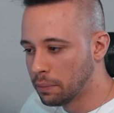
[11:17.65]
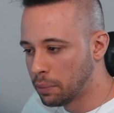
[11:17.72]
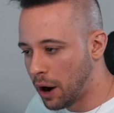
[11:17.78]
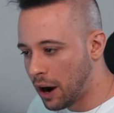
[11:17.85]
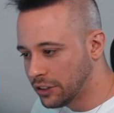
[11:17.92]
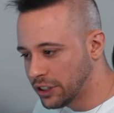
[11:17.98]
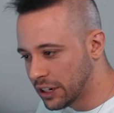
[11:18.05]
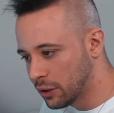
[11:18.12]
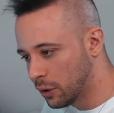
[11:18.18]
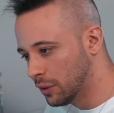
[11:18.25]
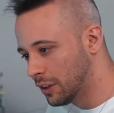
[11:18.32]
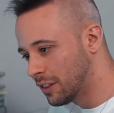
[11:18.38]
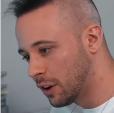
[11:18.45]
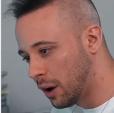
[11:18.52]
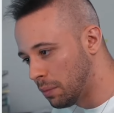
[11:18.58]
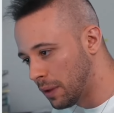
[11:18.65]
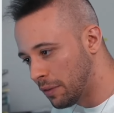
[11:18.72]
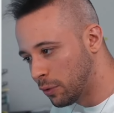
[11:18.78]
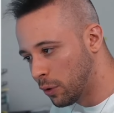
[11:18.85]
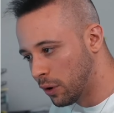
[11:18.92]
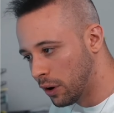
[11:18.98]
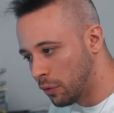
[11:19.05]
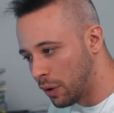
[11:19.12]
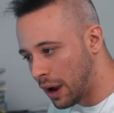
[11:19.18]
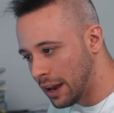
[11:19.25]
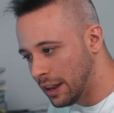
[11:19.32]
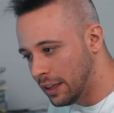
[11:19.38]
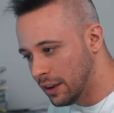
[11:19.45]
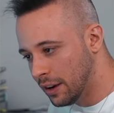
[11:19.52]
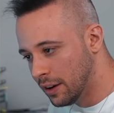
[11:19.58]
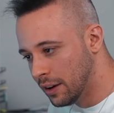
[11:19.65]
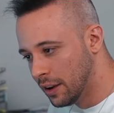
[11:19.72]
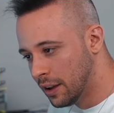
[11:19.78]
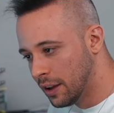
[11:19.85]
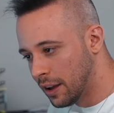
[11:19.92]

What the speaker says: project on the top left corner right here.